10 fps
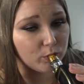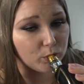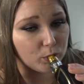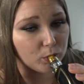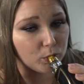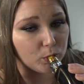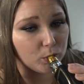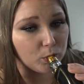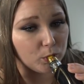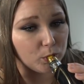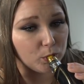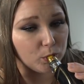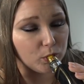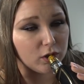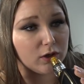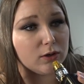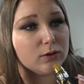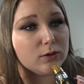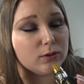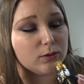
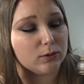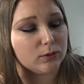(no one is talking)